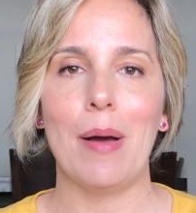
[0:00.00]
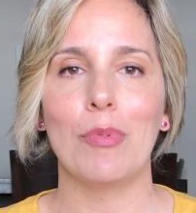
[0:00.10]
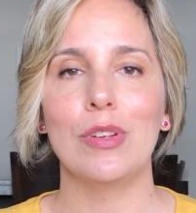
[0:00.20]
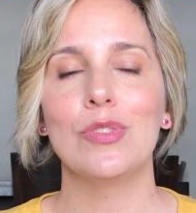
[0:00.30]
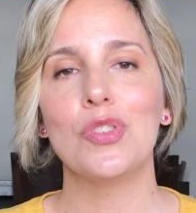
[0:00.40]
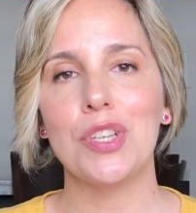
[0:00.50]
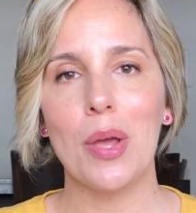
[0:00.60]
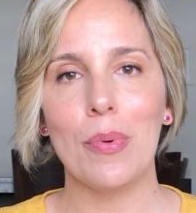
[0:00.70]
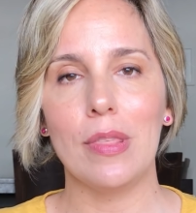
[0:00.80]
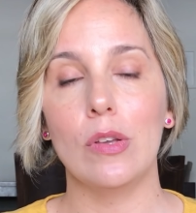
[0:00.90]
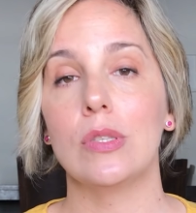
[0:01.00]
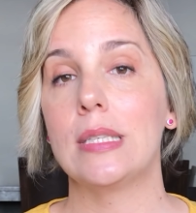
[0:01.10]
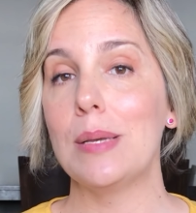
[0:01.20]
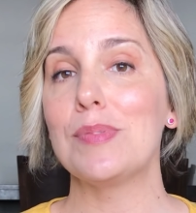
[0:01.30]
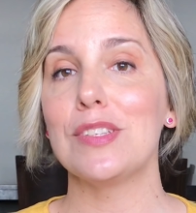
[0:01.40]
I'm going to share with you
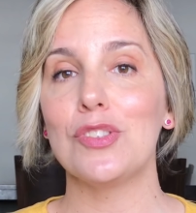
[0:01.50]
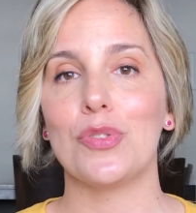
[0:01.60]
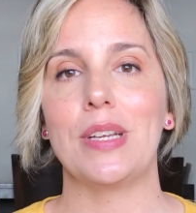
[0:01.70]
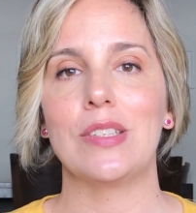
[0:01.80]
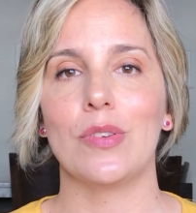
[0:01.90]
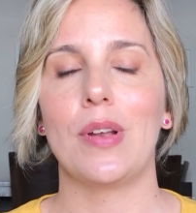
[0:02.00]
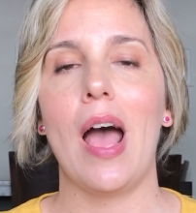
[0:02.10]
tips and tricks on